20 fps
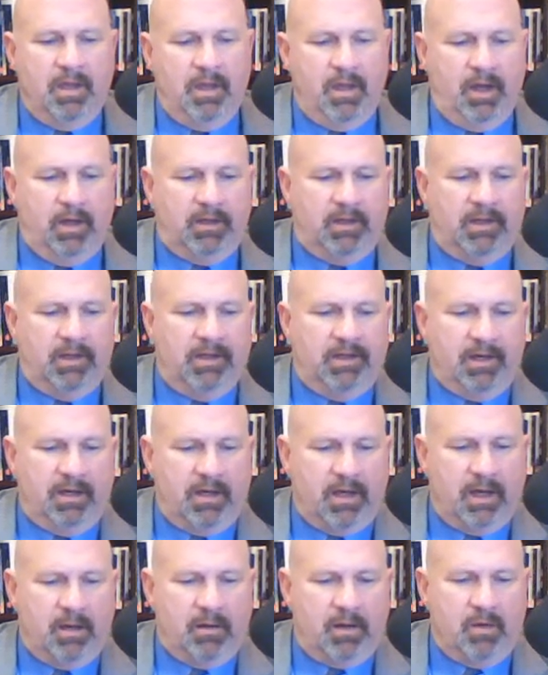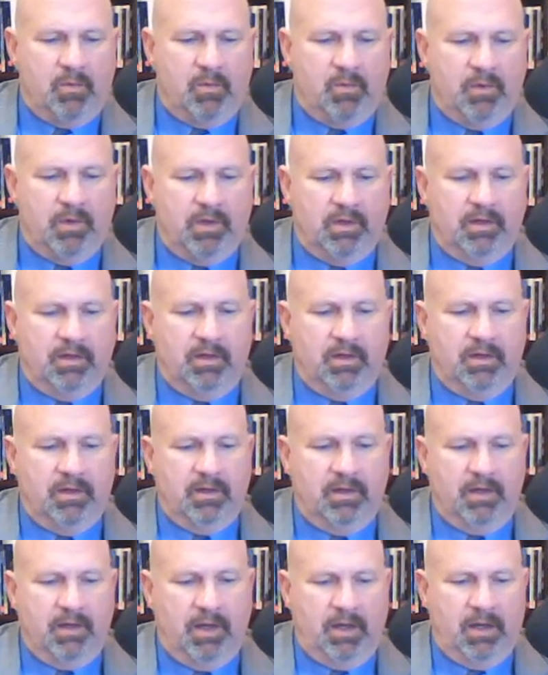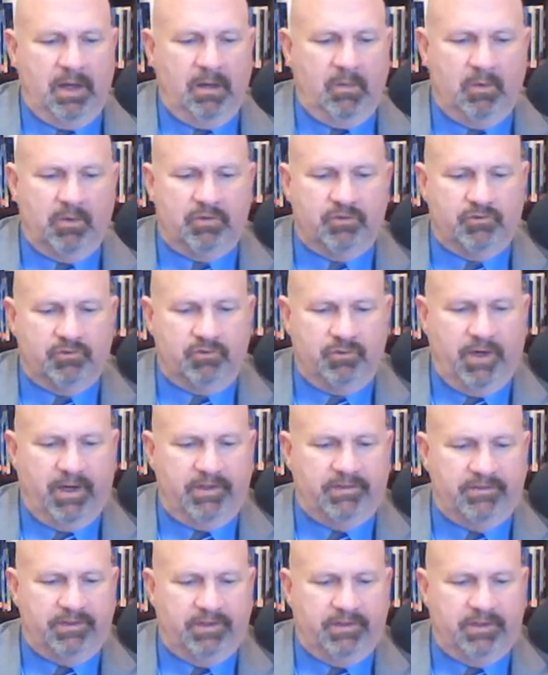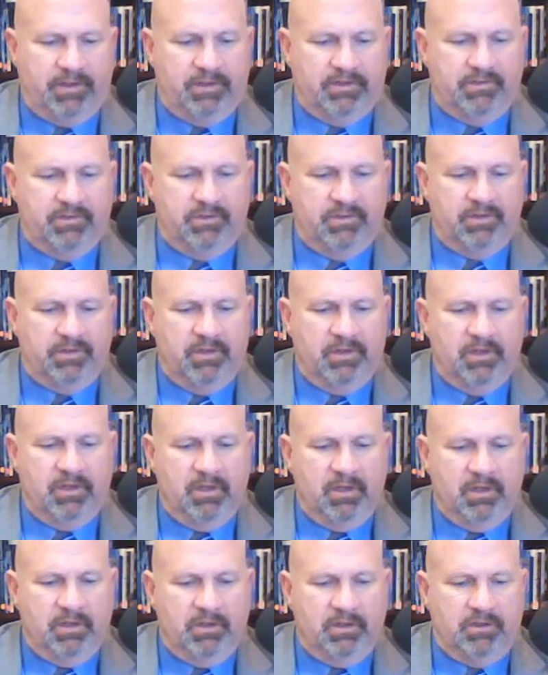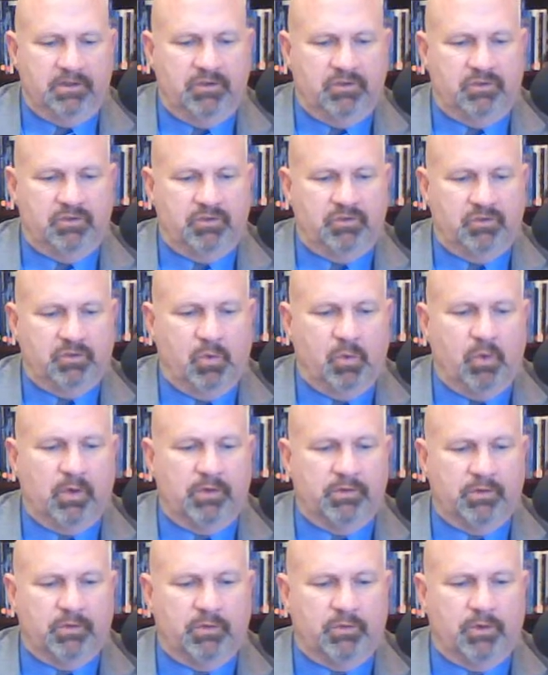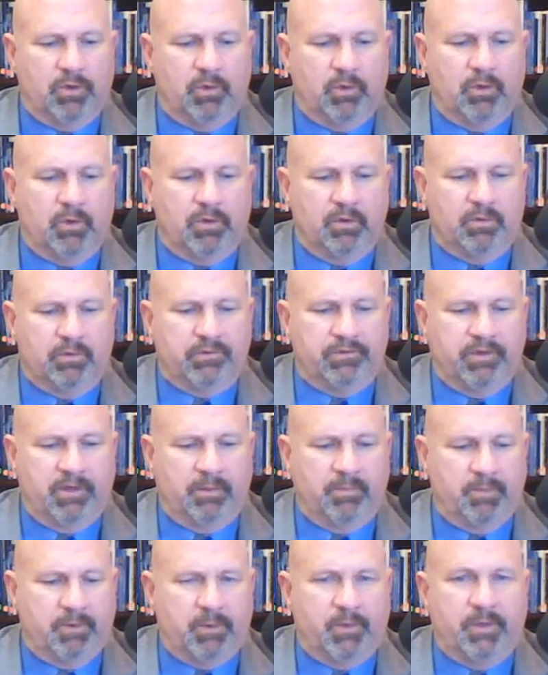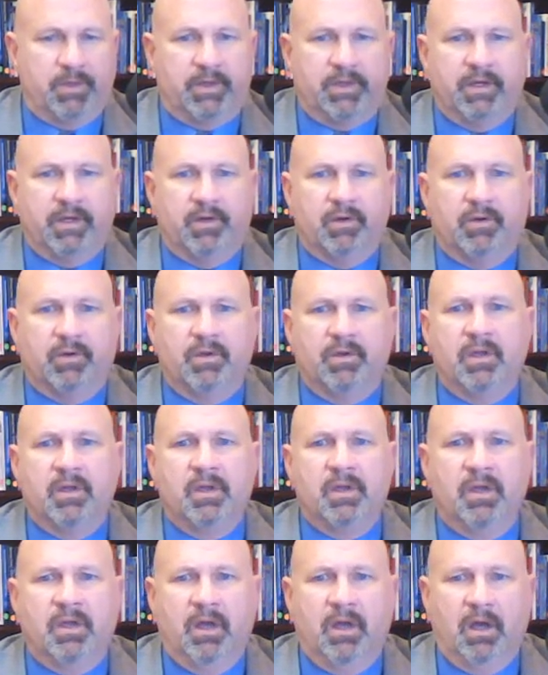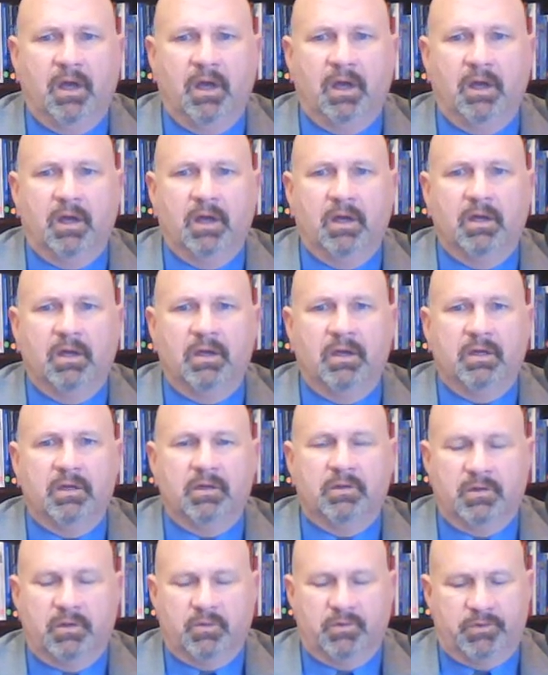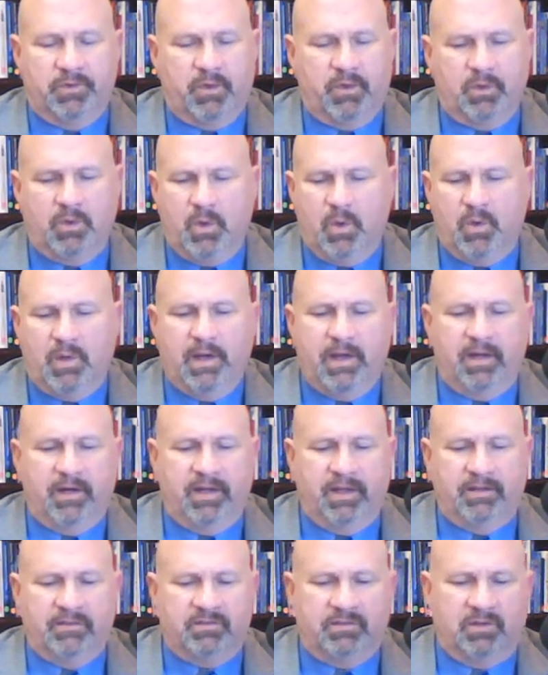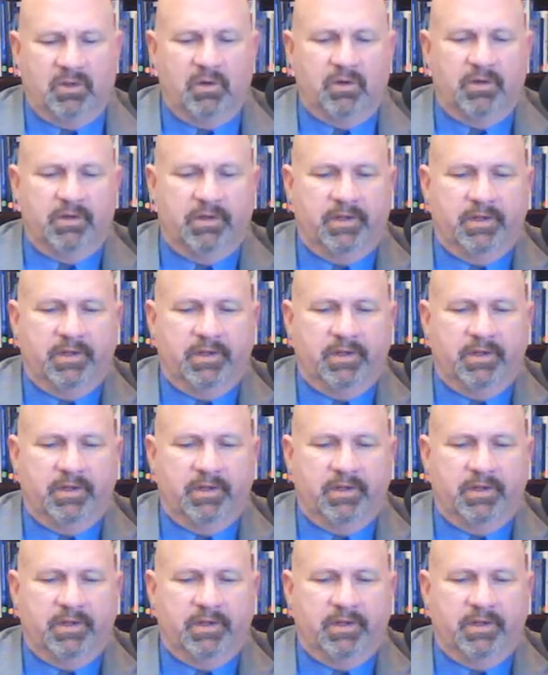Again, I want to stress that these short tutorials that I'm doing here, don't go out and start